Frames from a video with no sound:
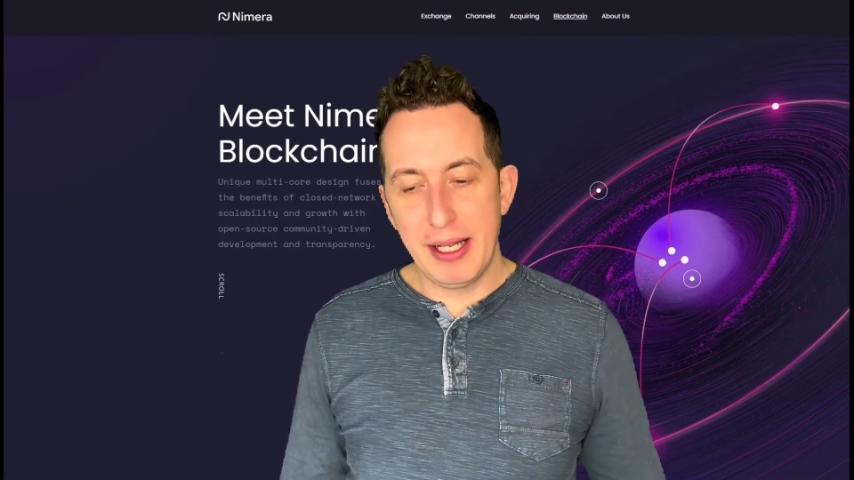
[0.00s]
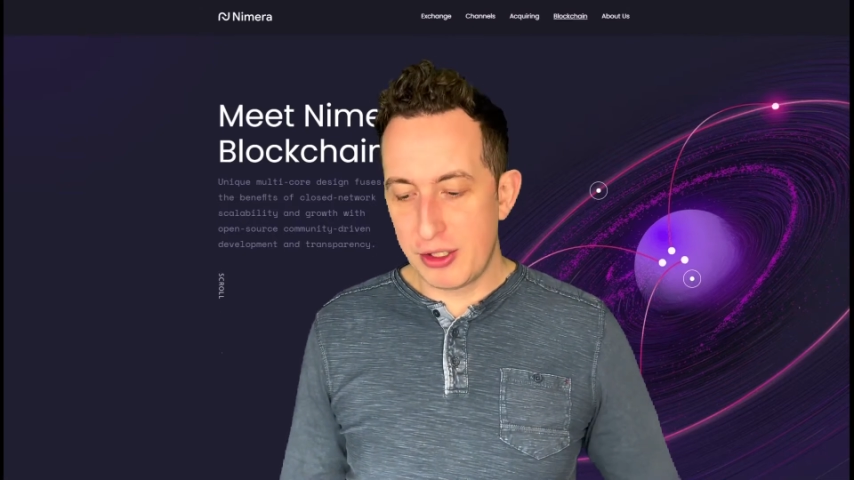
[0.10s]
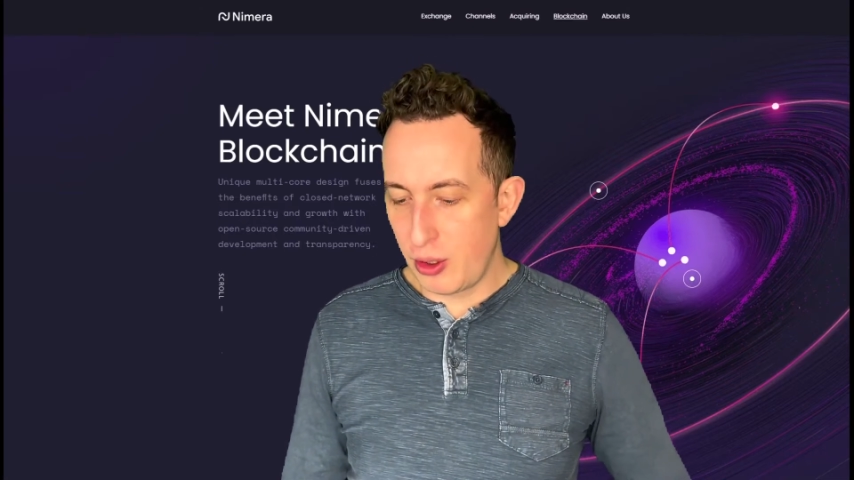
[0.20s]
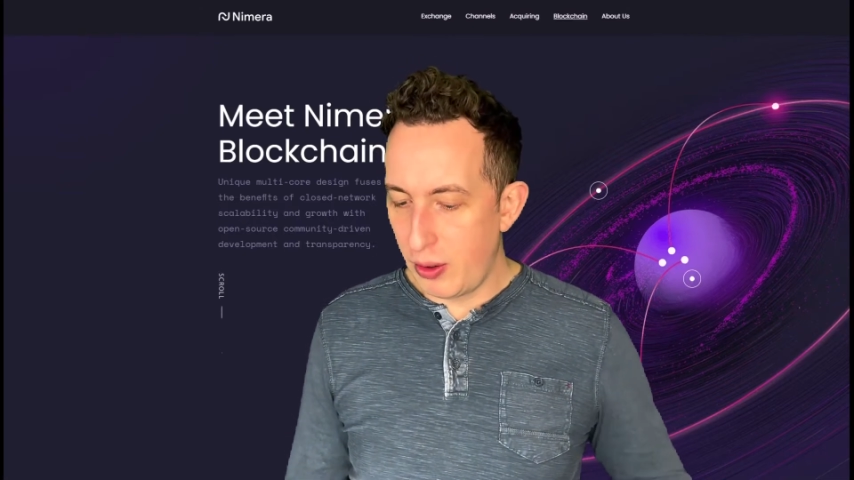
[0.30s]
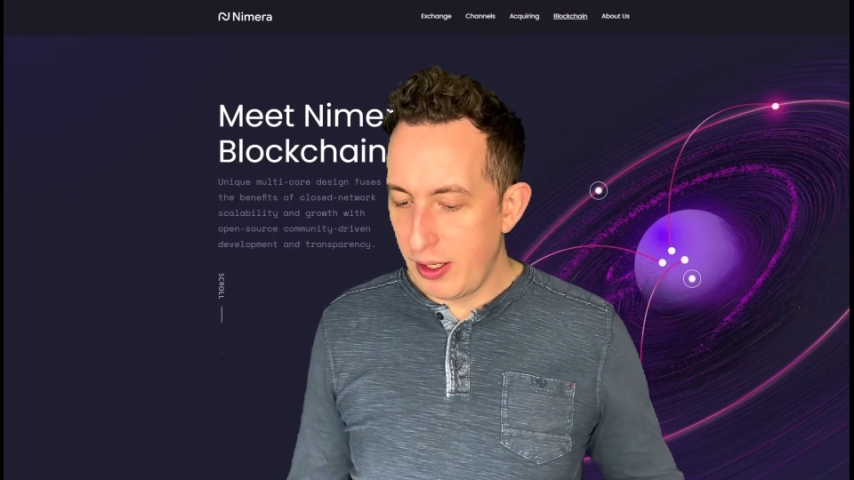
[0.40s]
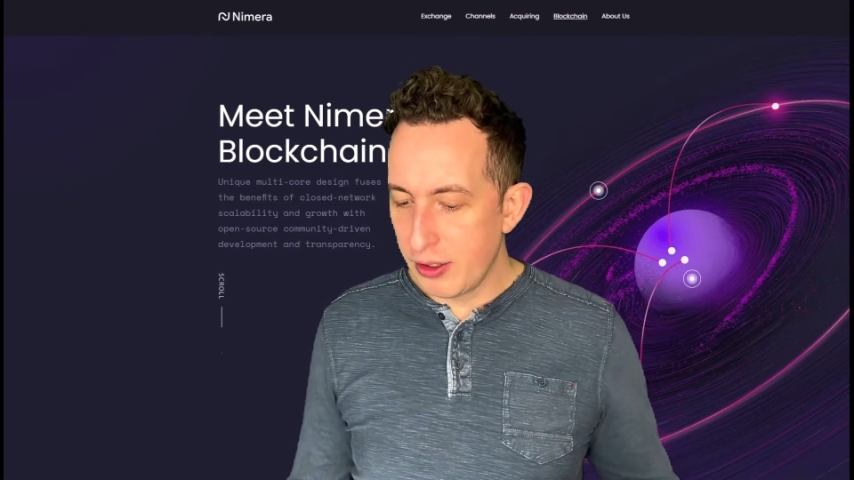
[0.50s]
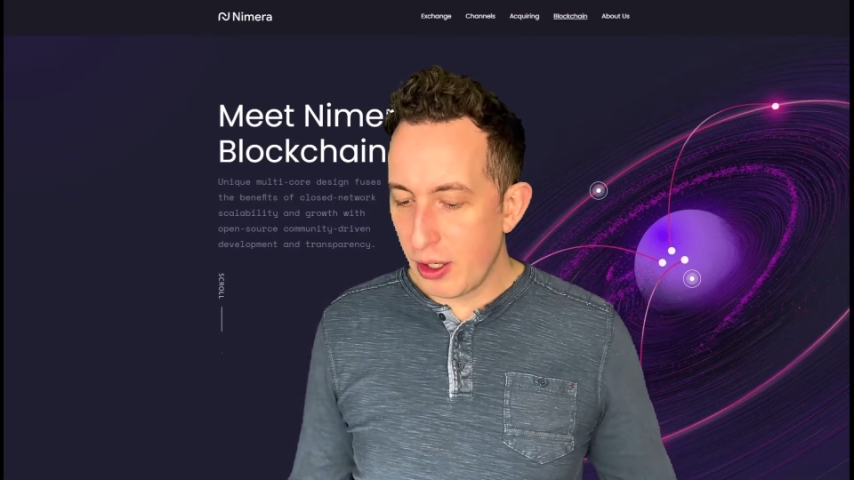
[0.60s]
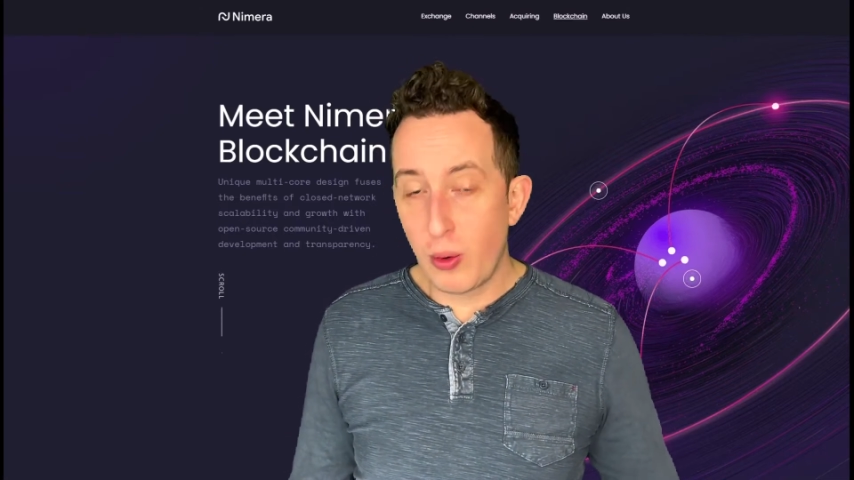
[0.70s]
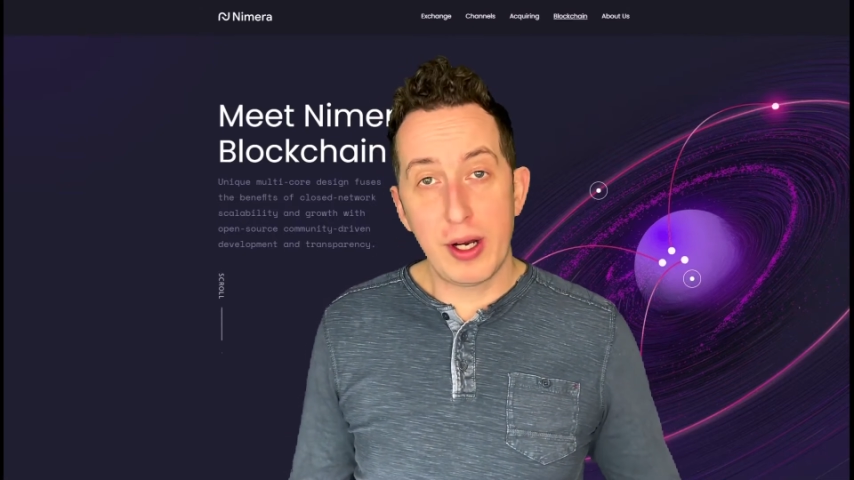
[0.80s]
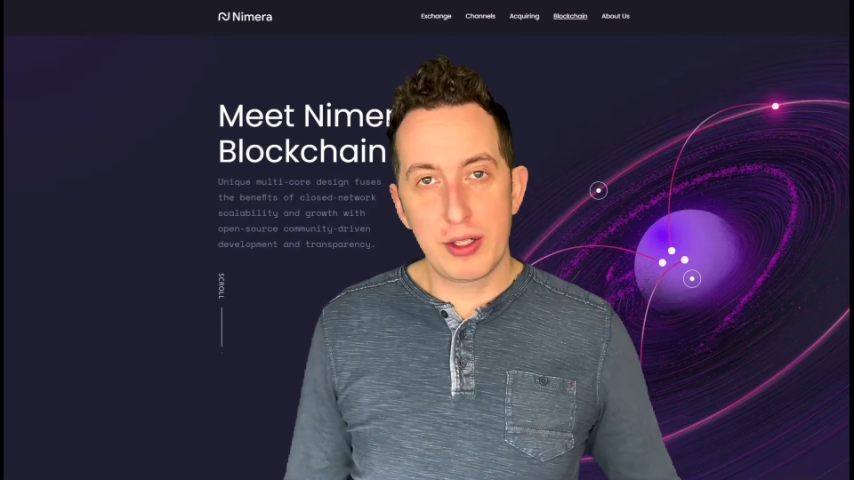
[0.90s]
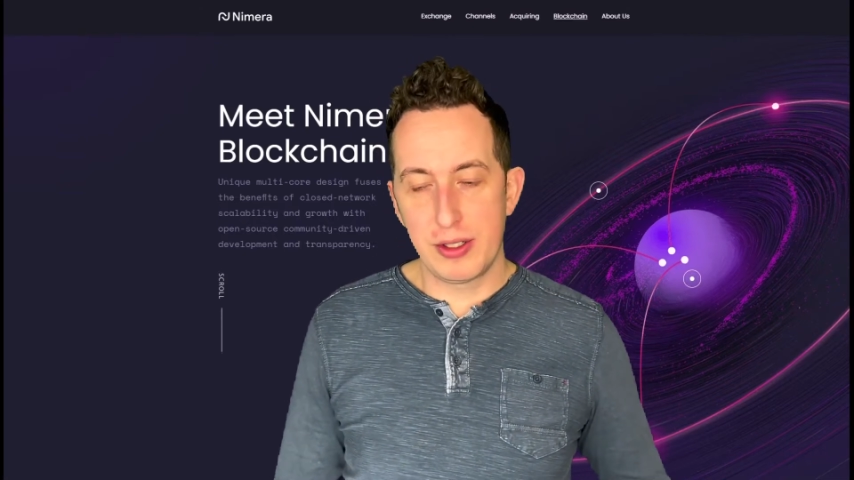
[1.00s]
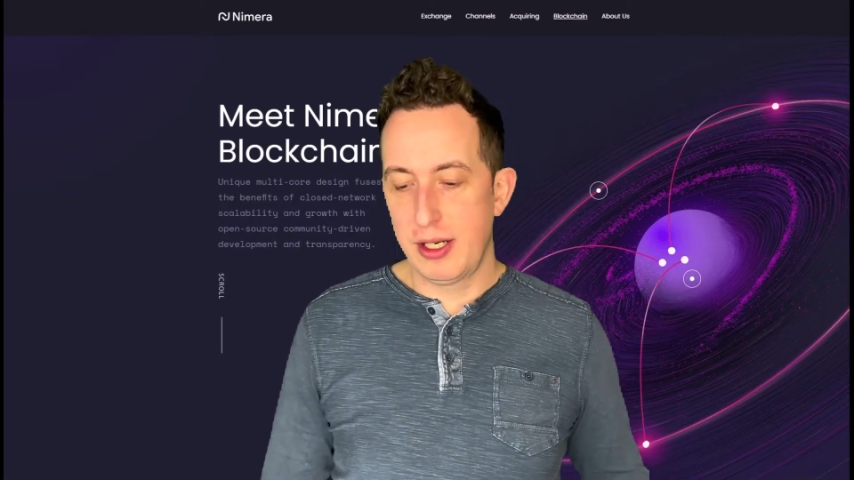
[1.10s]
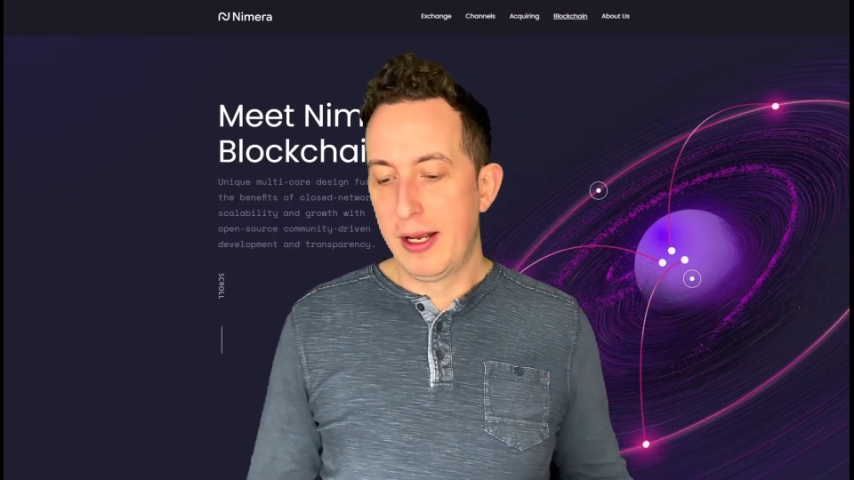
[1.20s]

So here's our questions.